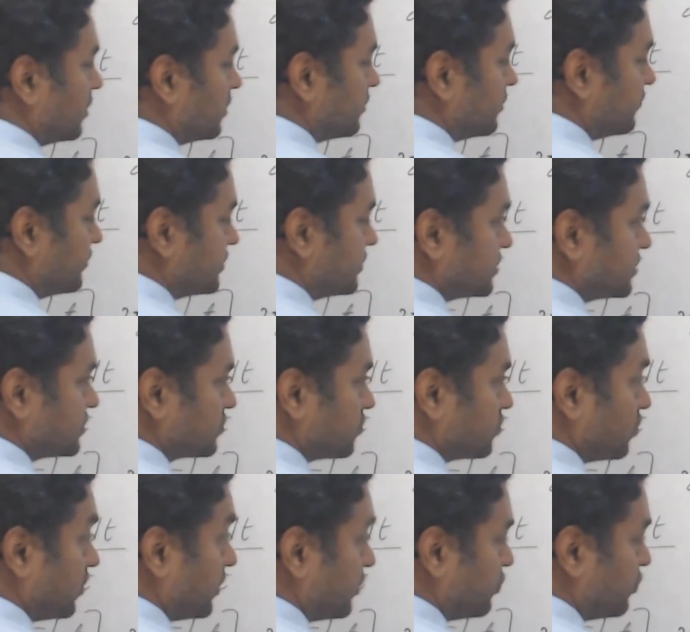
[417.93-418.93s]
which is
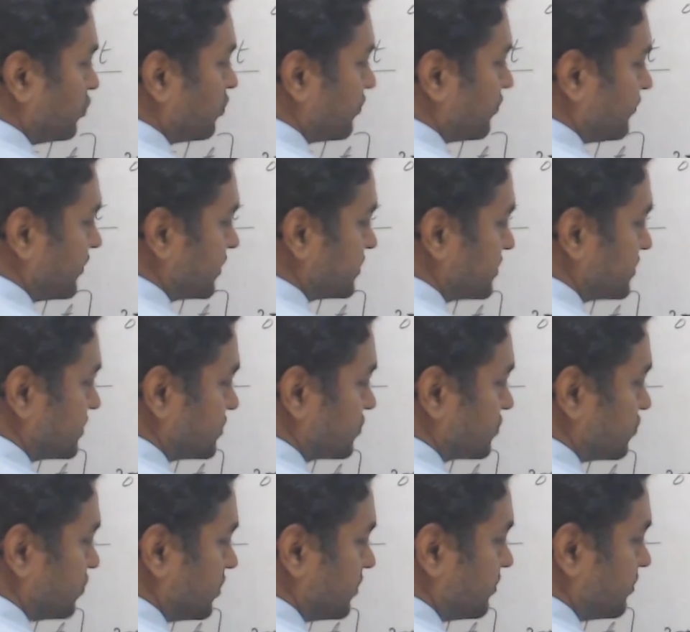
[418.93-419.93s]
square root of x
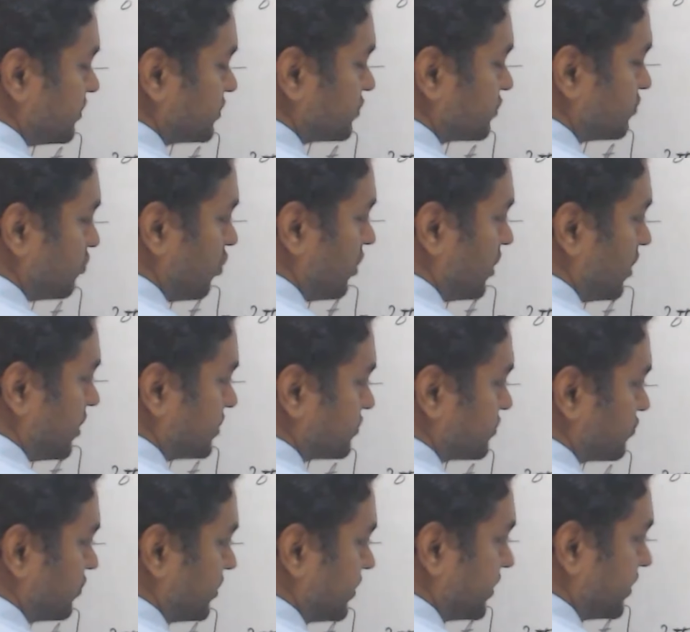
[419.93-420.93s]
square plus small r
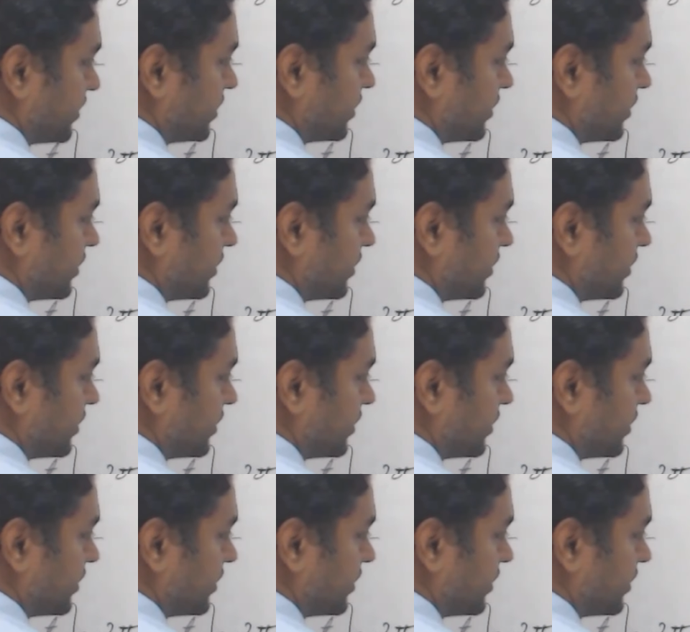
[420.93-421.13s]
square, right?